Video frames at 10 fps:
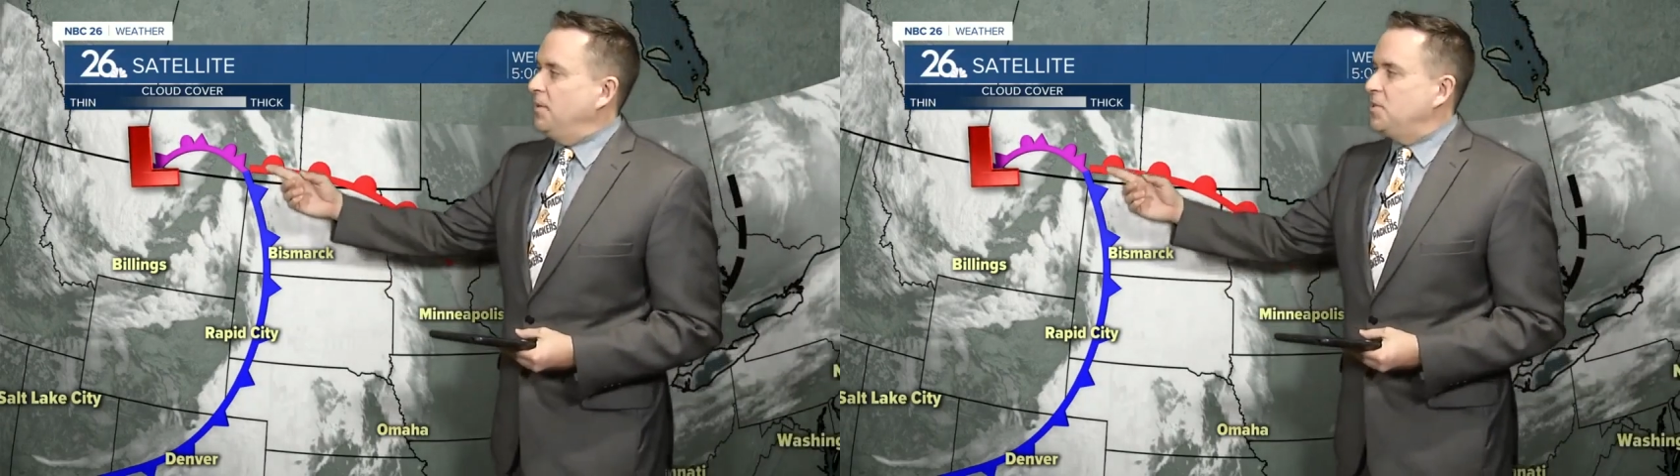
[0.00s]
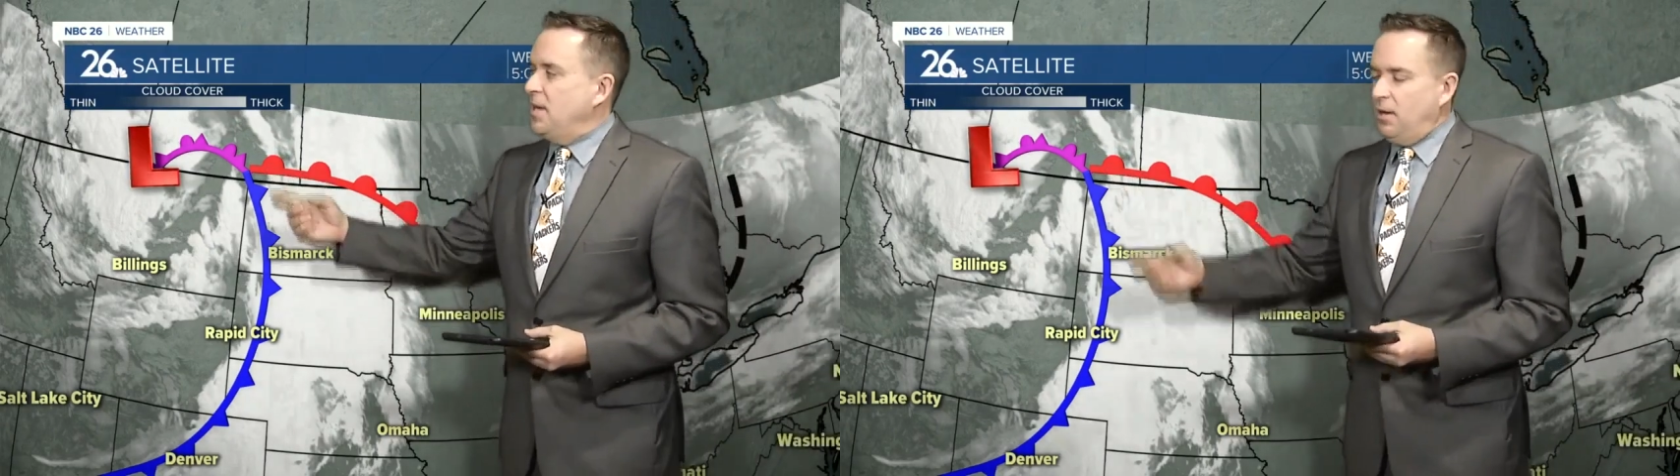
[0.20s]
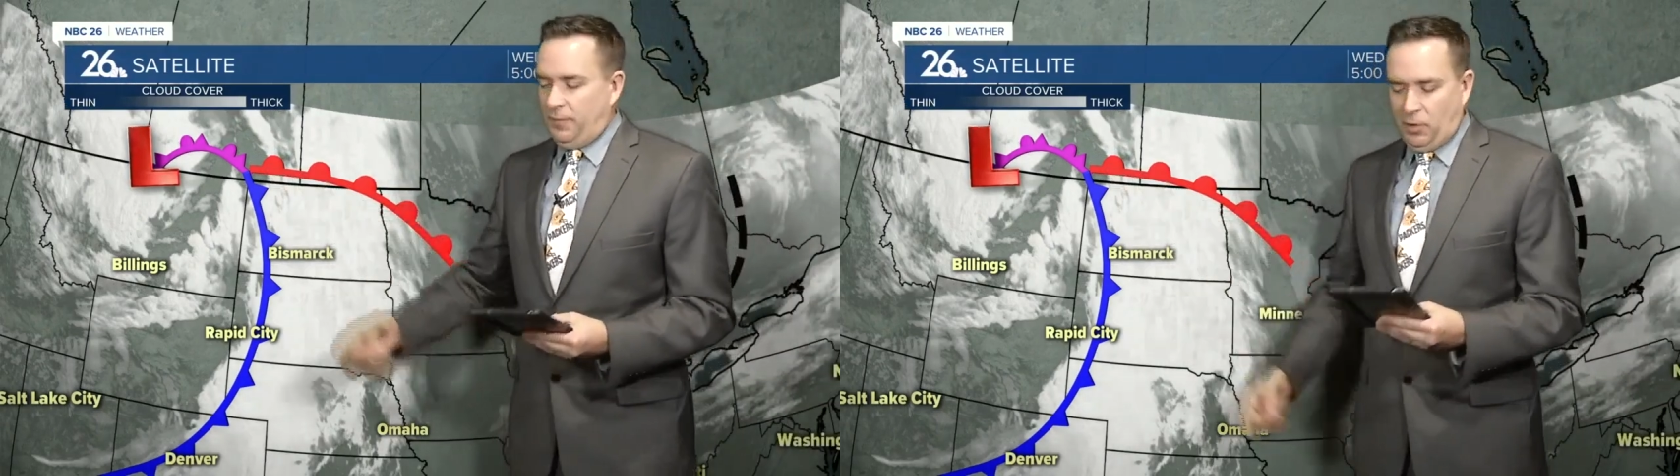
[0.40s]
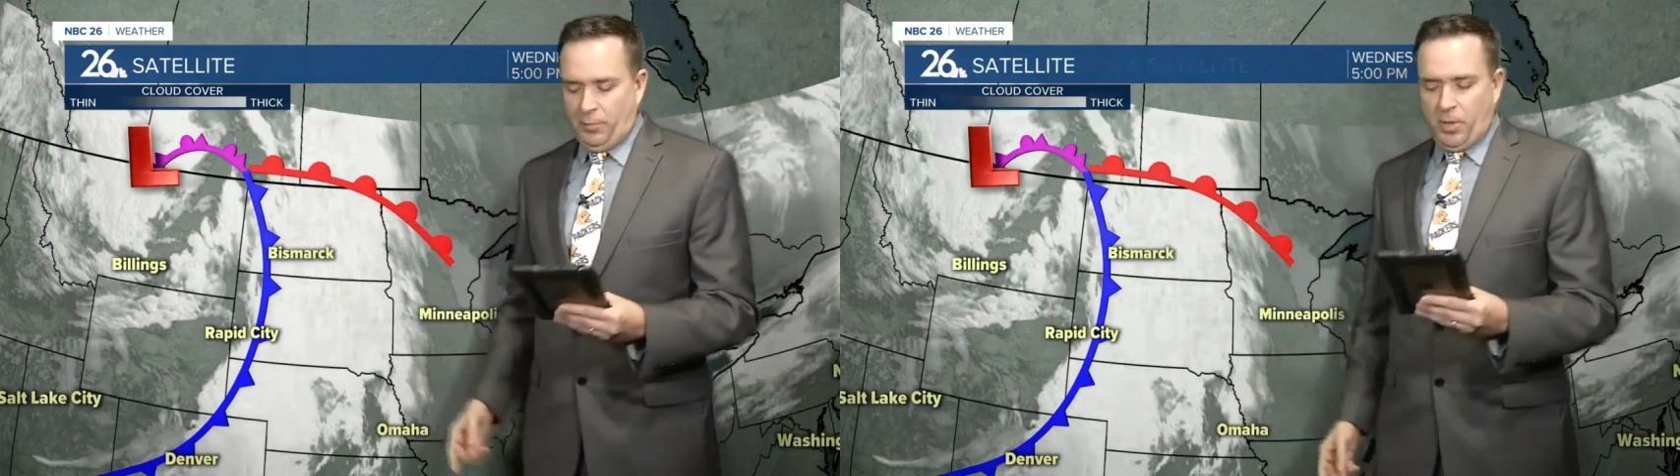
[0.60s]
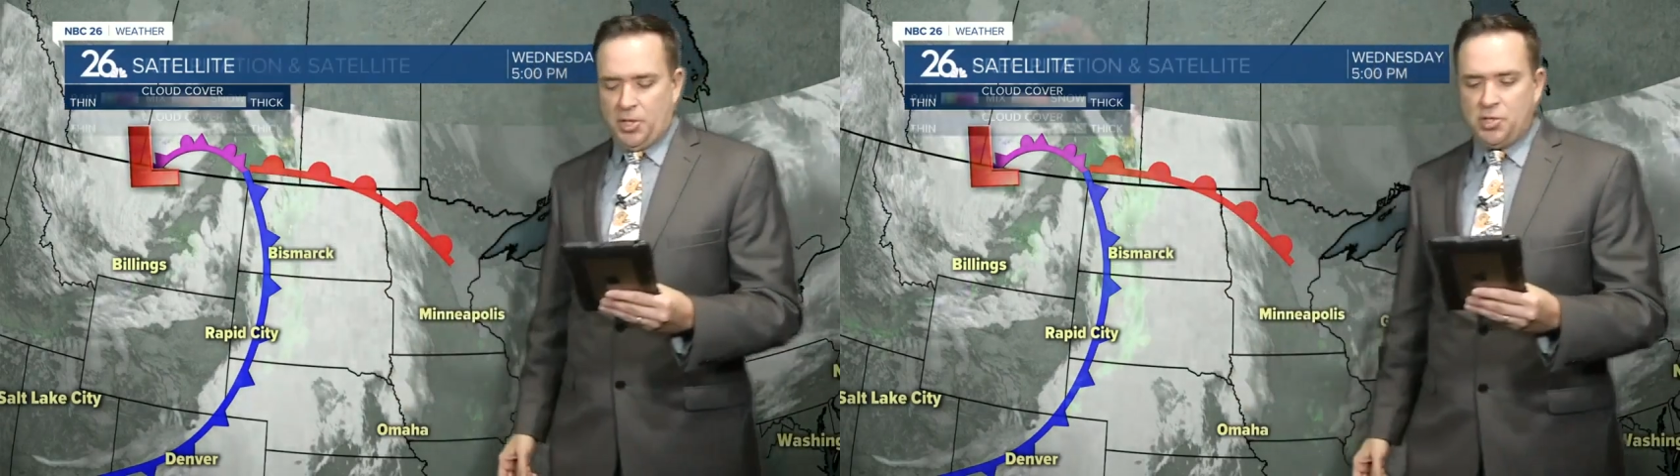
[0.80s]
It's an area of low
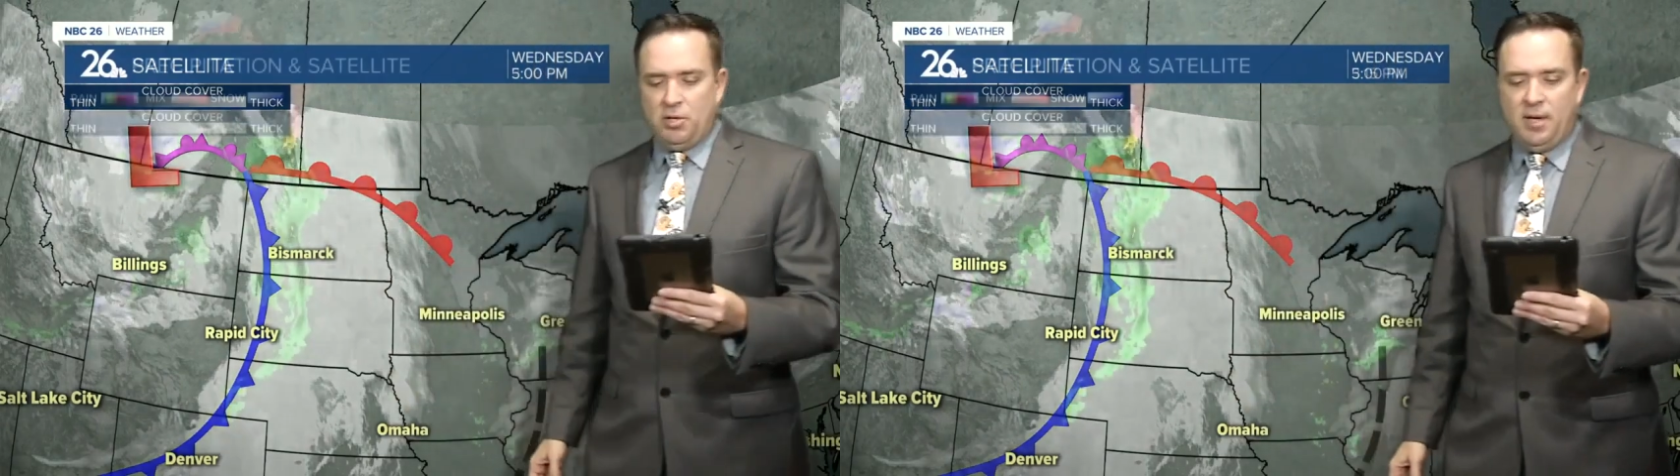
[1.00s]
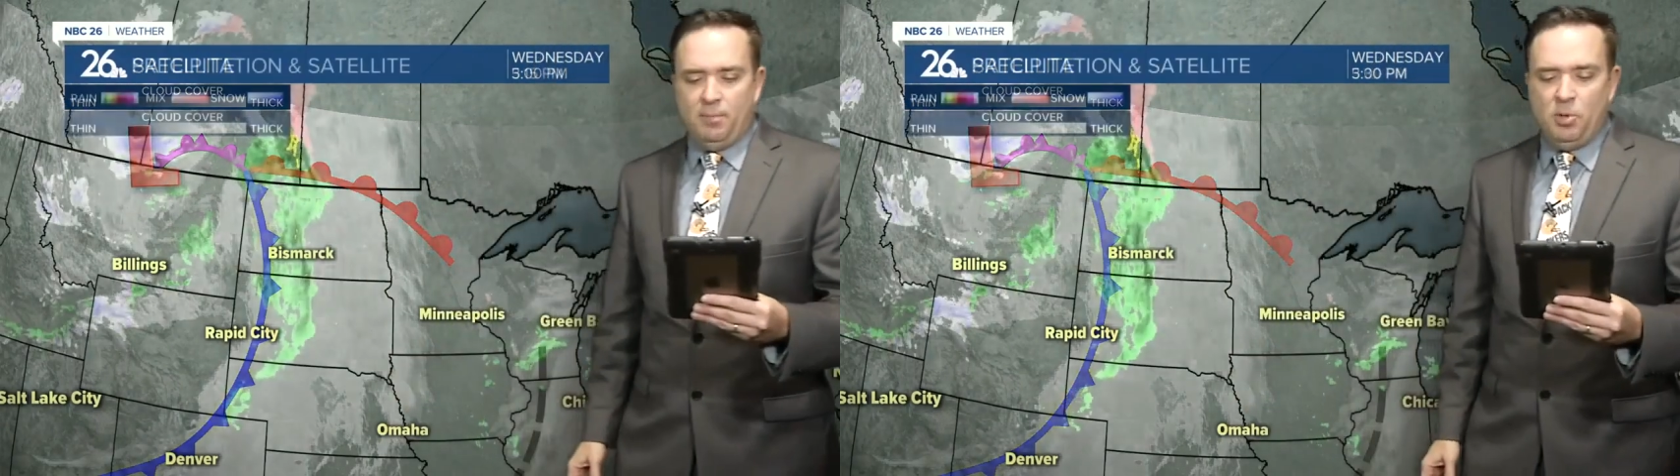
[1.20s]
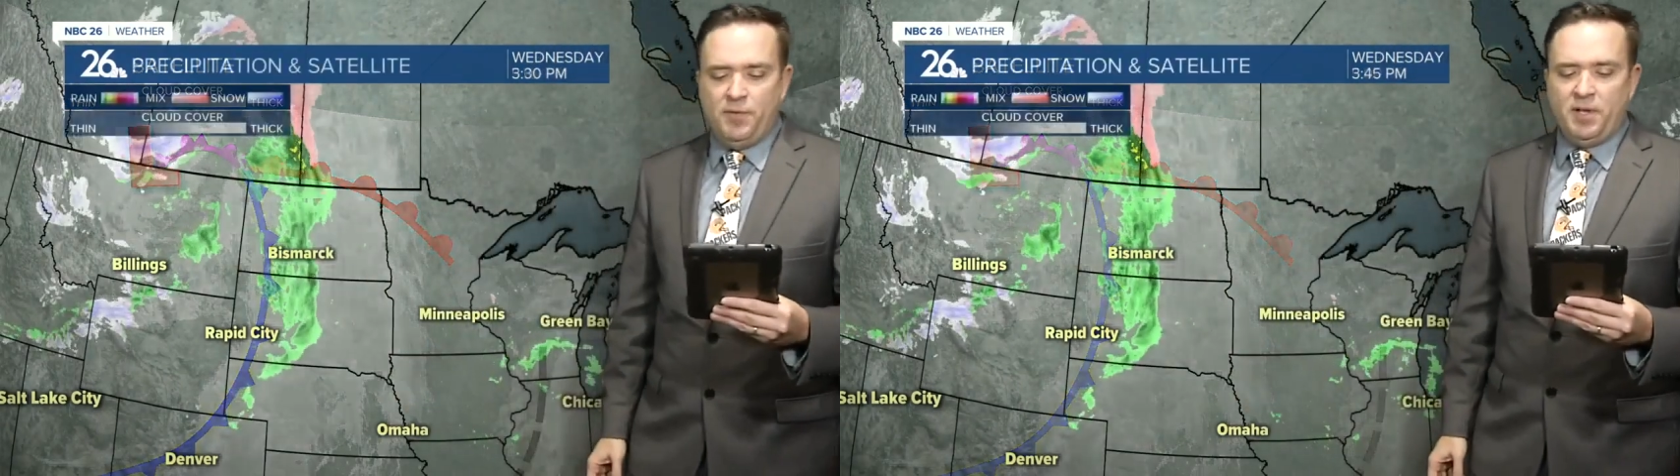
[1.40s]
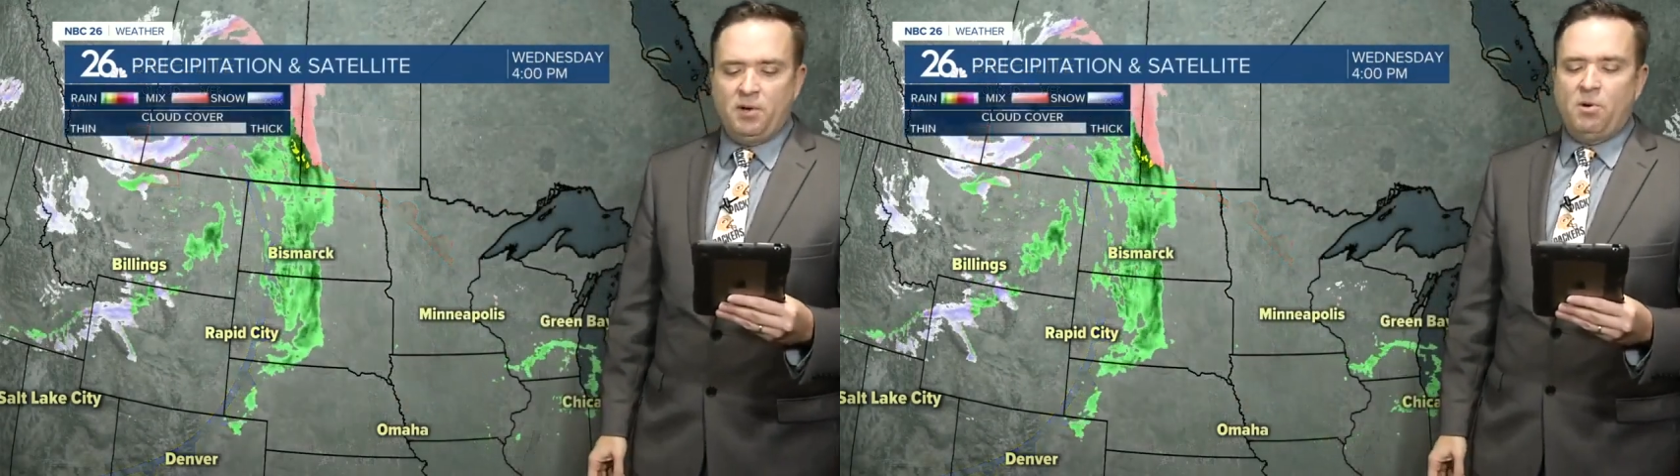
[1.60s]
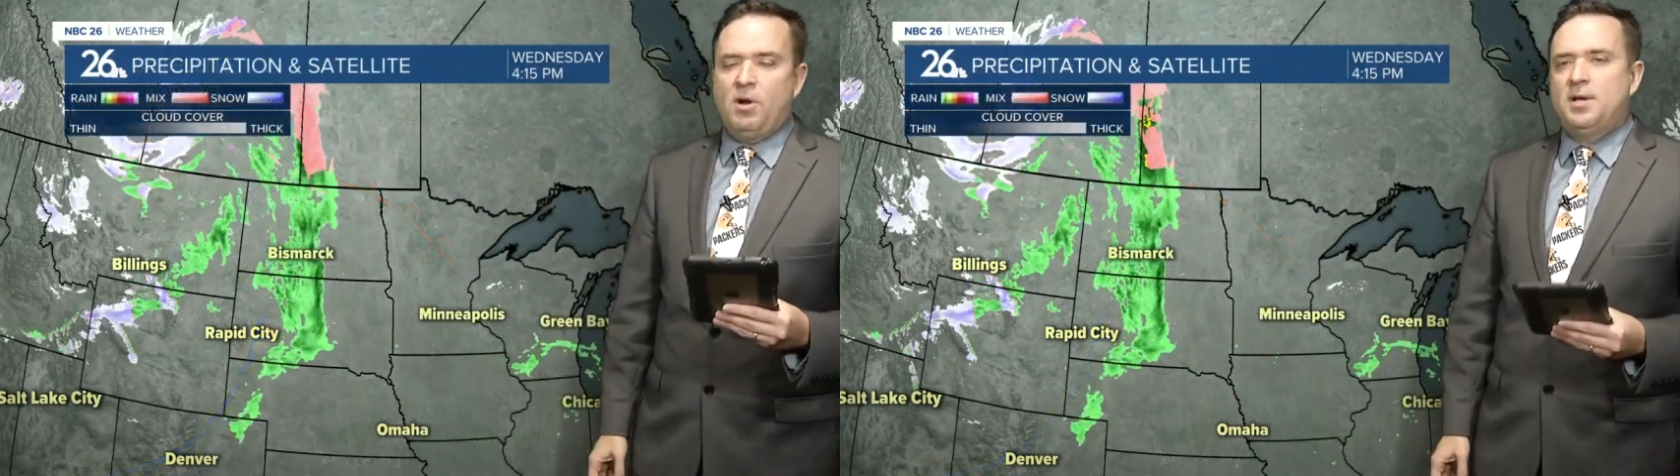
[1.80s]
pressure now moving
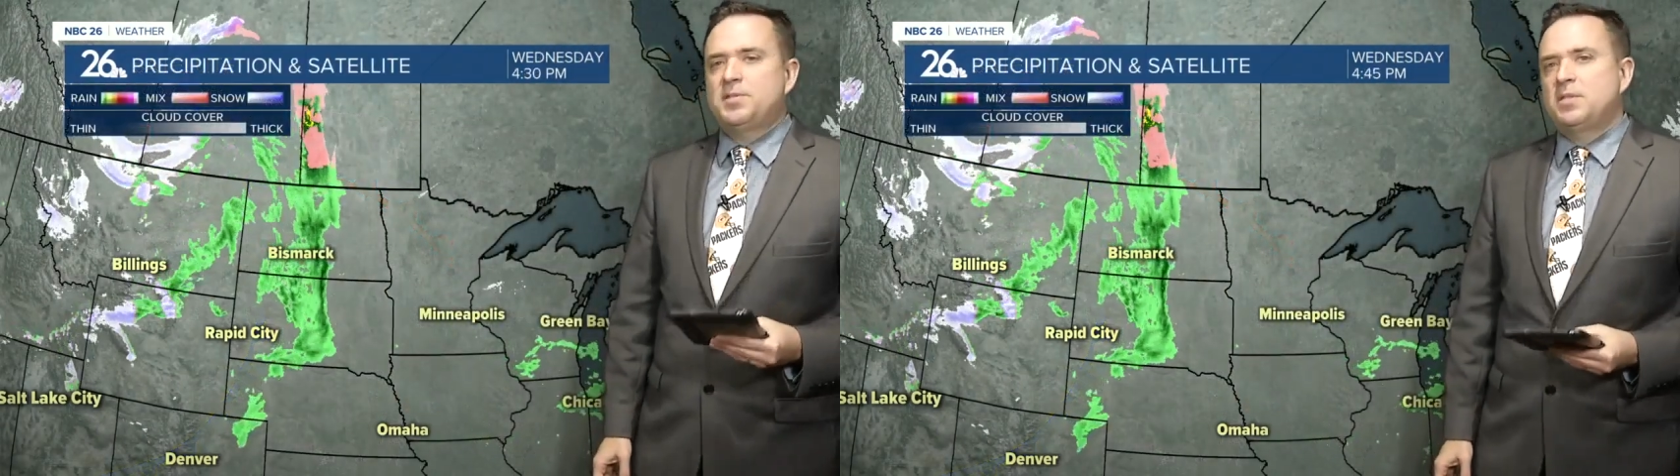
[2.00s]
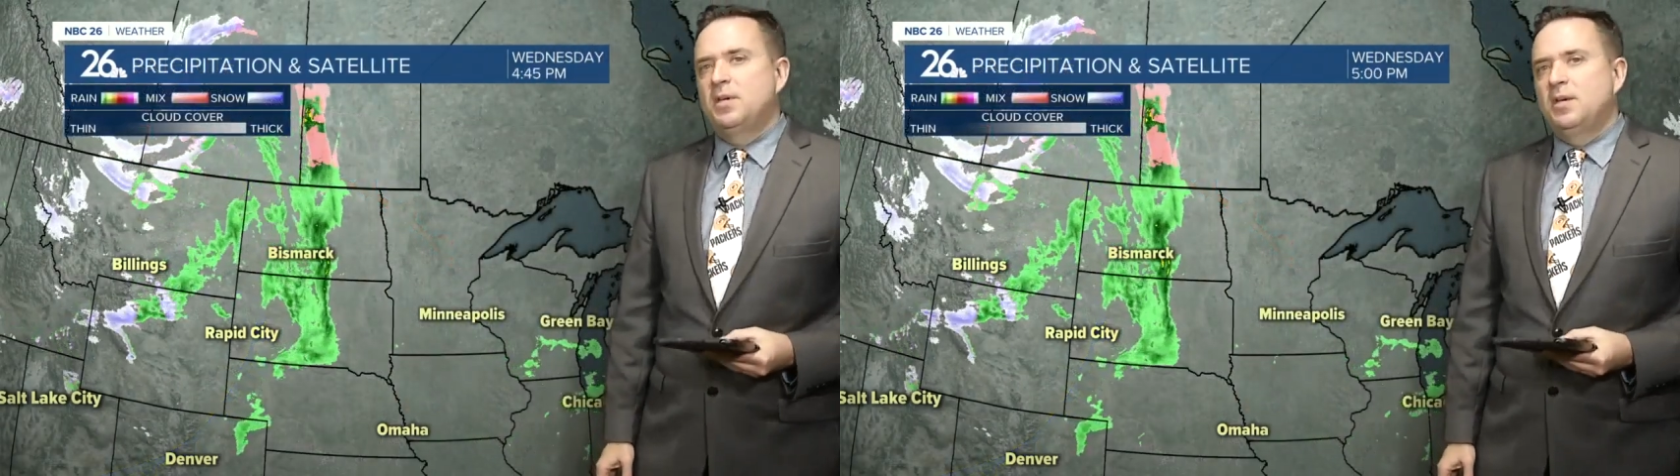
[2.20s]
across